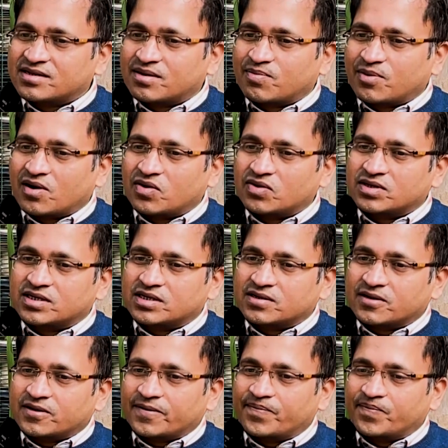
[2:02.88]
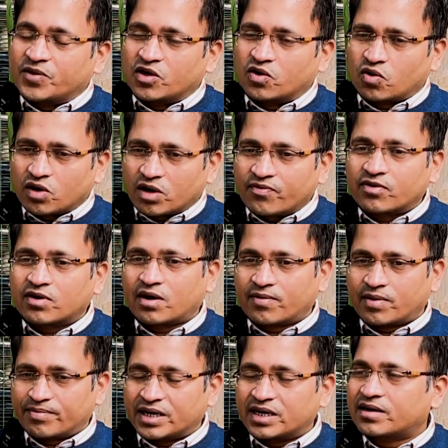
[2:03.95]
about the role of
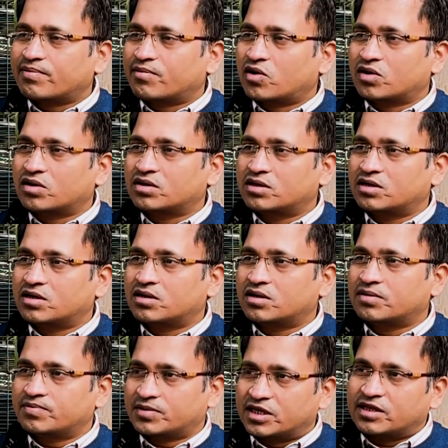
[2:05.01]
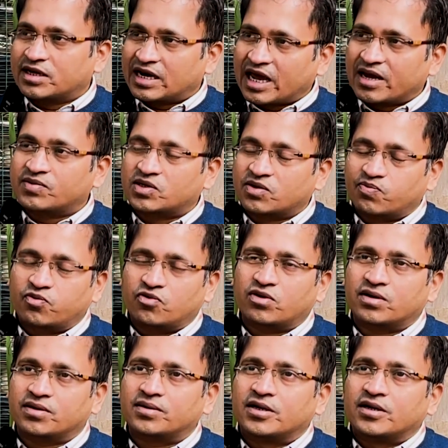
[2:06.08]
government among in the lives of
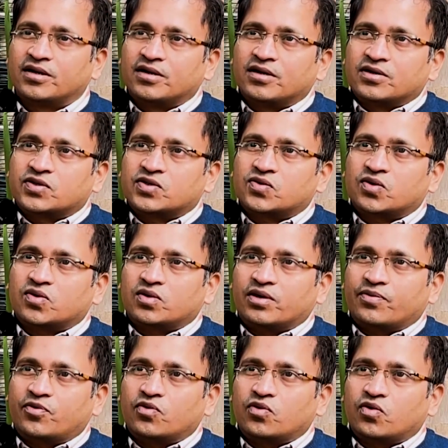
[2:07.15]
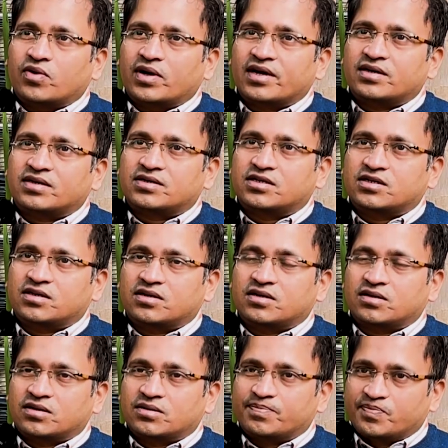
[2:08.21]
poor. So, if you look at
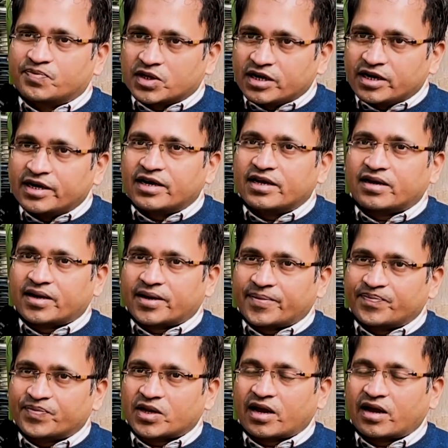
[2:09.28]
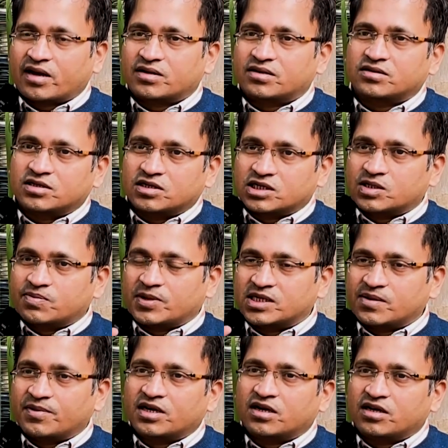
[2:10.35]
India and
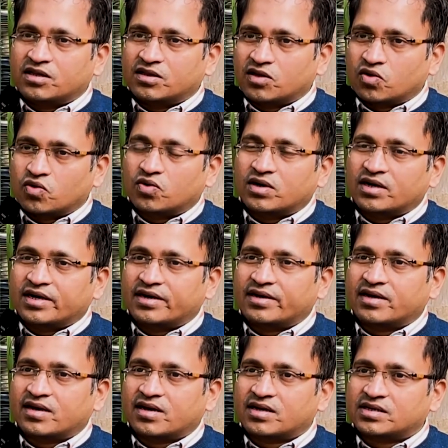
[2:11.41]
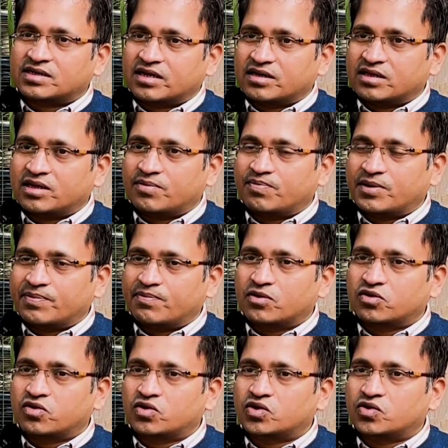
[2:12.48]
specifically in the rural areas and the people,
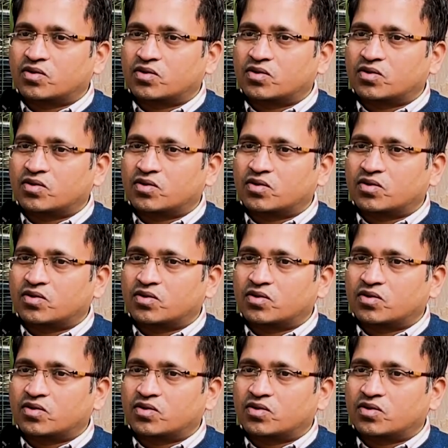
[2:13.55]
those who